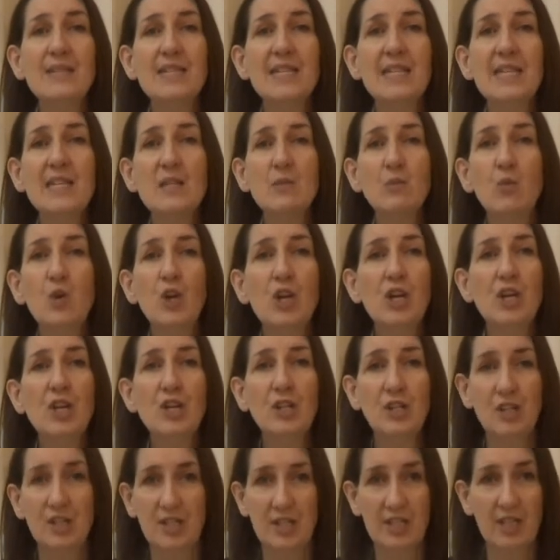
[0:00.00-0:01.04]
these
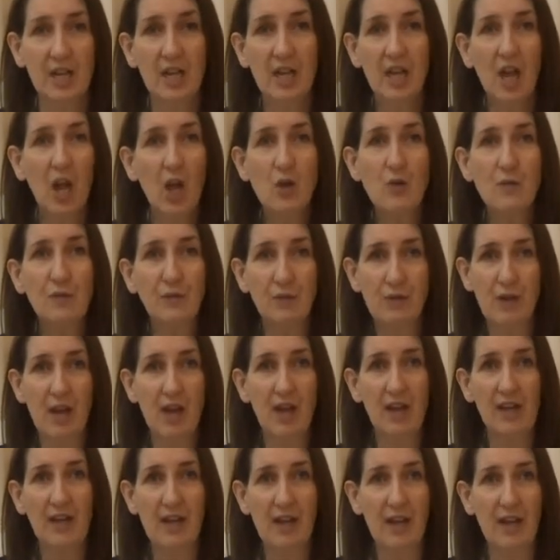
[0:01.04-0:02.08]
words over
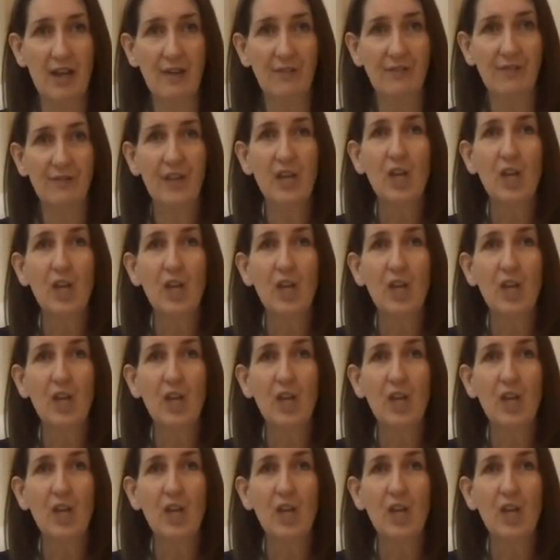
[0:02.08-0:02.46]
our life.